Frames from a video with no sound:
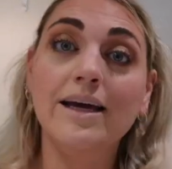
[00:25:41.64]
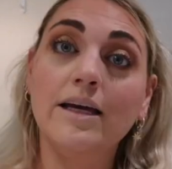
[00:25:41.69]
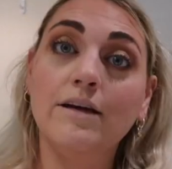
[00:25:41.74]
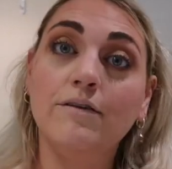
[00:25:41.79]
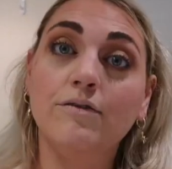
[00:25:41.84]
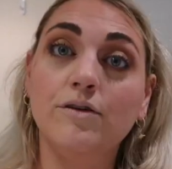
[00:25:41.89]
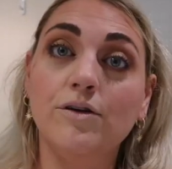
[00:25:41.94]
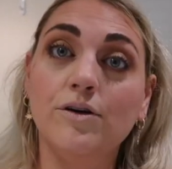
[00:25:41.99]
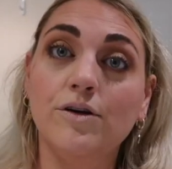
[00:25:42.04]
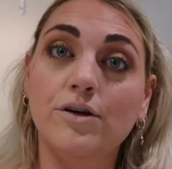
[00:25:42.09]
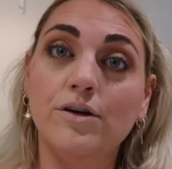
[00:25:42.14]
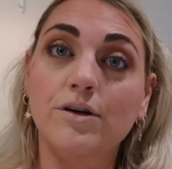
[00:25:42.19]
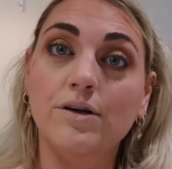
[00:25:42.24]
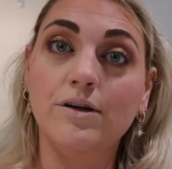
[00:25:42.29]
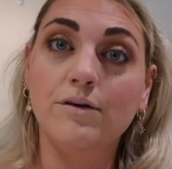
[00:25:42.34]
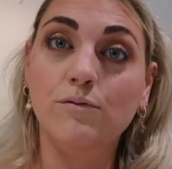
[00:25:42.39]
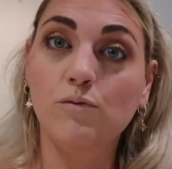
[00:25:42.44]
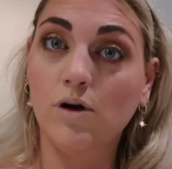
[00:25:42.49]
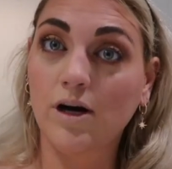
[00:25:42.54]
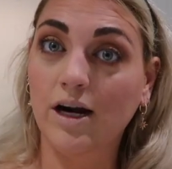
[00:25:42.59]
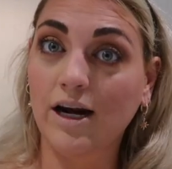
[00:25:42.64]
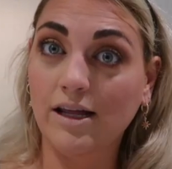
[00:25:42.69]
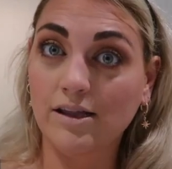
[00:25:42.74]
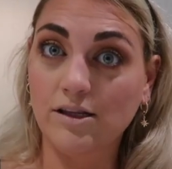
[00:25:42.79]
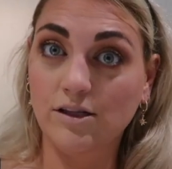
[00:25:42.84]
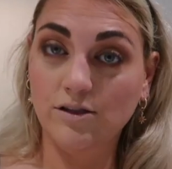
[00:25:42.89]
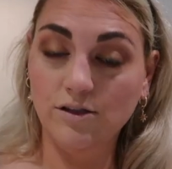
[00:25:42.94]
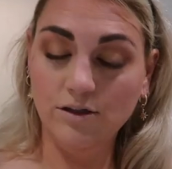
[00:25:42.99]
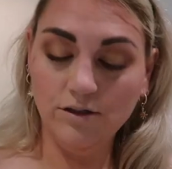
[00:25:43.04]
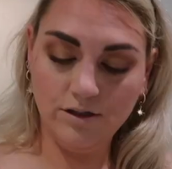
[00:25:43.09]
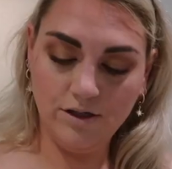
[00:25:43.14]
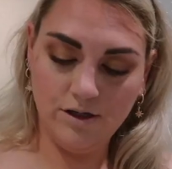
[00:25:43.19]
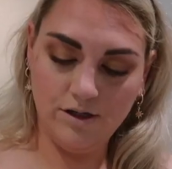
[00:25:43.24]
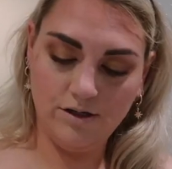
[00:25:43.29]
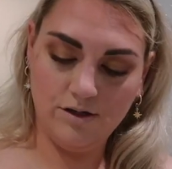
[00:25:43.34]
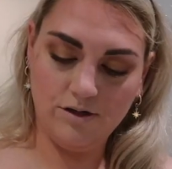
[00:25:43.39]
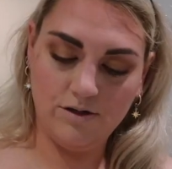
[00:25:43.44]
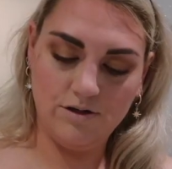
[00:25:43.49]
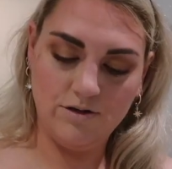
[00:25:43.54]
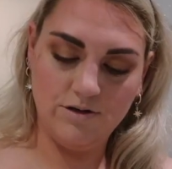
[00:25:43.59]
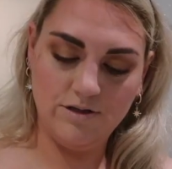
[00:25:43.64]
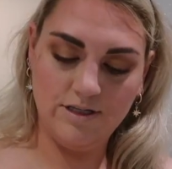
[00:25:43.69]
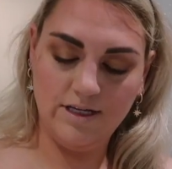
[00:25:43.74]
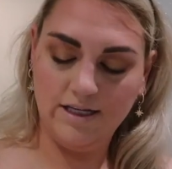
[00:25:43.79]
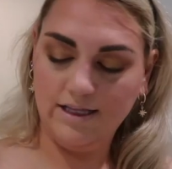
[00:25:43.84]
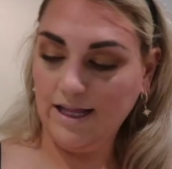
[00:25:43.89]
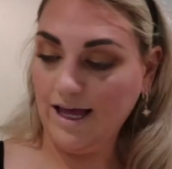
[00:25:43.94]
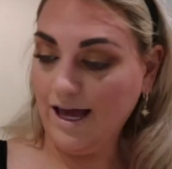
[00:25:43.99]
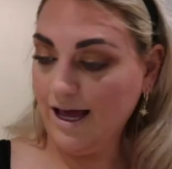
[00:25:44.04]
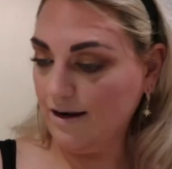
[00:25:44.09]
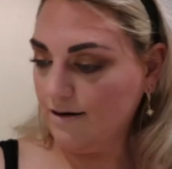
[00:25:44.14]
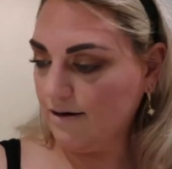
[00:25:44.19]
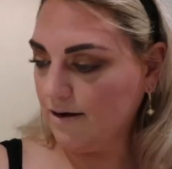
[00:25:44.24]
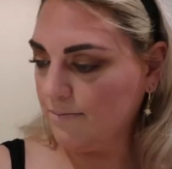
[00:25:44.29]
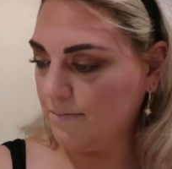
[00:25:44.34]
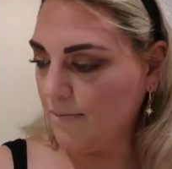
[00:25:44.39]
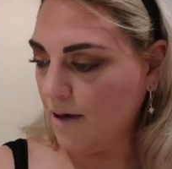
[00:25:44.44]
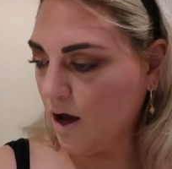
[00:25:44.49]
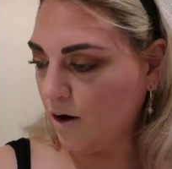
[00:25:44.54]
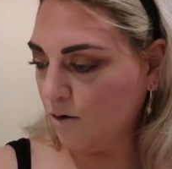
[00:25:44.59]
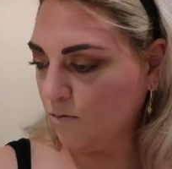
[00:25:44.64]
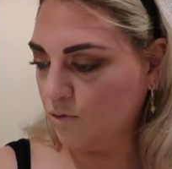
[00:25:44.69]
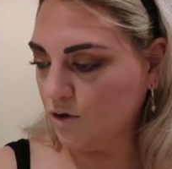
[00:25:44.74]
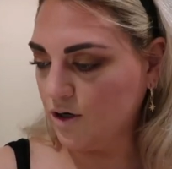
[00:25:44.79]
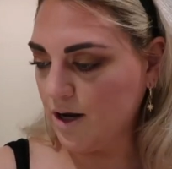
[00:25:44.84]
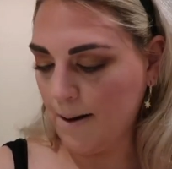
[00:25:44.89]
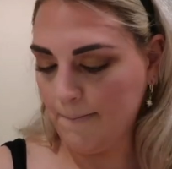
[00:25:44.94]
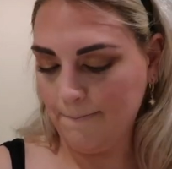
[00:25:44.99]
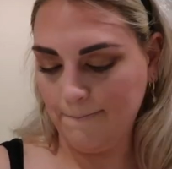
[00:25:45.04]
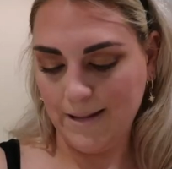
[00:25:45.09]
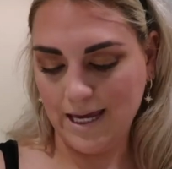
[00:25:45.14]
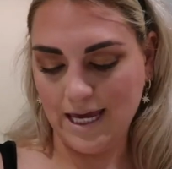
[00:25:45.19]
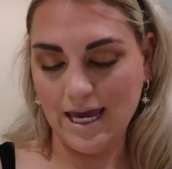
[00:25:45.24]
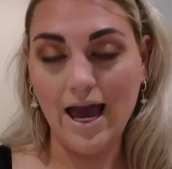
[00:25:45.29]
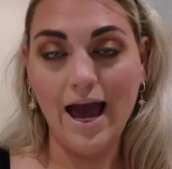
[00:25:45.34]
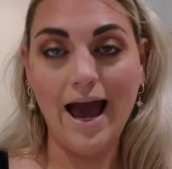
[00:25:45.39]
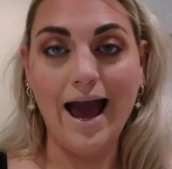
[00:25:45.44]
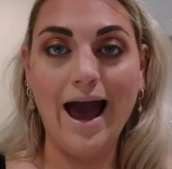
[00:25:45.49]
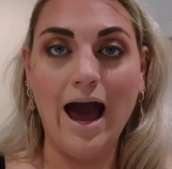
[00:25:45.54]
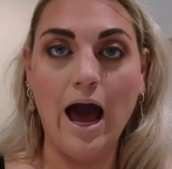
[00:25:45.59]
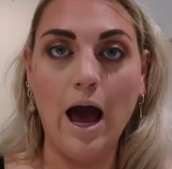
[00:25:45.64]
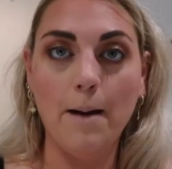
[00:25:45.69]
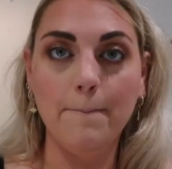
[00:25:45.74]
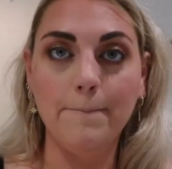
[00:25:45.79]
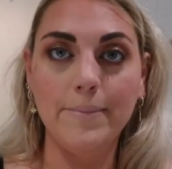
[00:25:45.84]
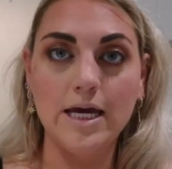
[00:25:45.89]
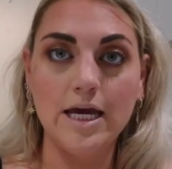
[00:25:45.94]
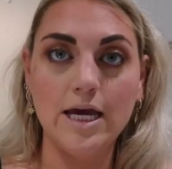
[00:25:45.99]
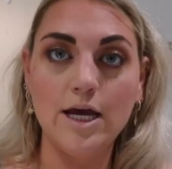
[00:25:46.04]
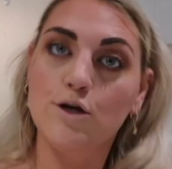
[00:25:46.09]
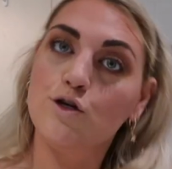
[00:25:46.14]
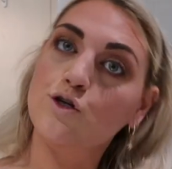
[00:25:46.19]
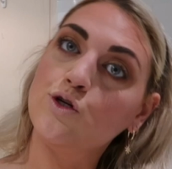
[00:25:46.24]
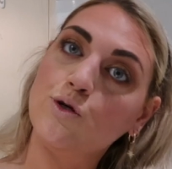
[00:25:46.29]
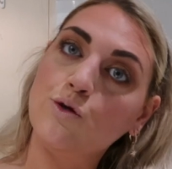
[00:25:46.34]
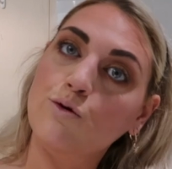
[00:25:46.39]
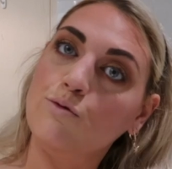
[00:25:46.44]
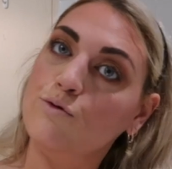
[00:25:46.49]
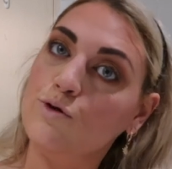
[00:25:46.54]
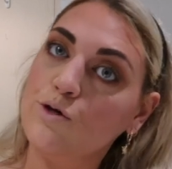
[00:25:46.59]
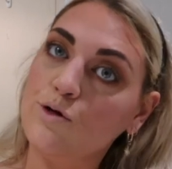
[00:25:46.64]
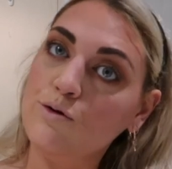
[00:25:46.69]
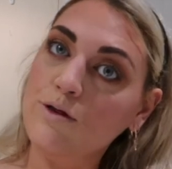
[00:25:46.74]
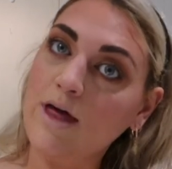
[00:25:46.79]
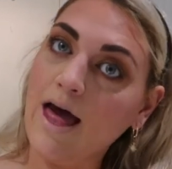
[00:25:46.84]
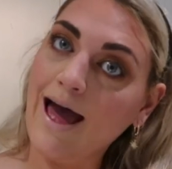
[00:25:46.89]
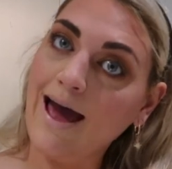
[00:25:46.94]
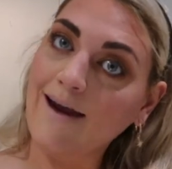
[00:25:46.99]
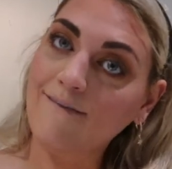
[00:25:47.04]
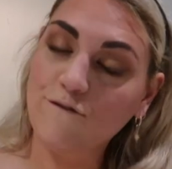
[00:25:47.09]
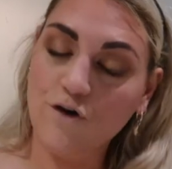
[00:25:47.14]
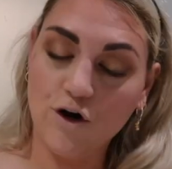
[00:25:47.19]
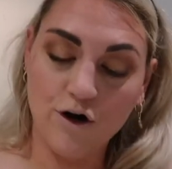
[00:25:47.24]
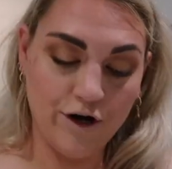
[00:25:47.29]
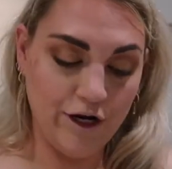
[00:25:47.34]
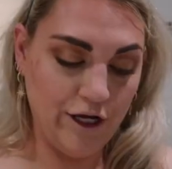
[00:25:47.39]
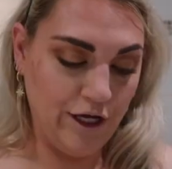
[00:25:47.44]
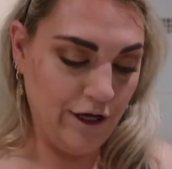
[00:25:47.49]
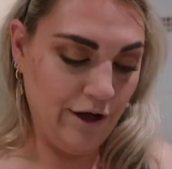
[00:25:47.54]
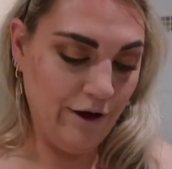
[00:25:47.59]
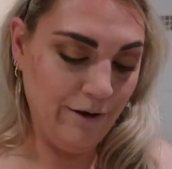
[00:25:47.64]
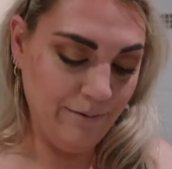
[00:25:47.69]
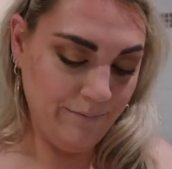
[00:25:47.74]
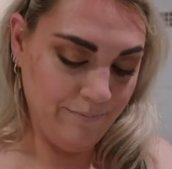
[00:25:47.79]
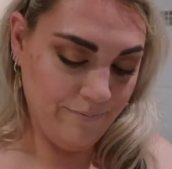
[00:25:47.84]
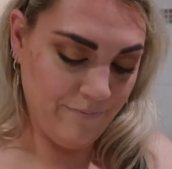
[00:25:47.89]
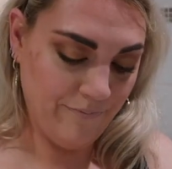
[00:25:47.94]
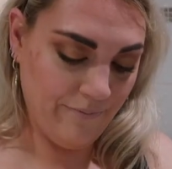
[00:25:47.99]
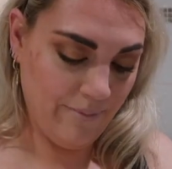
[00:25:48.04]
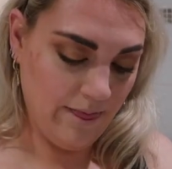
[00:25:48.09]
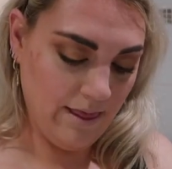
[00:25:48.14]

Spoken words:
if you want another look using that. I would be happy to do that for you.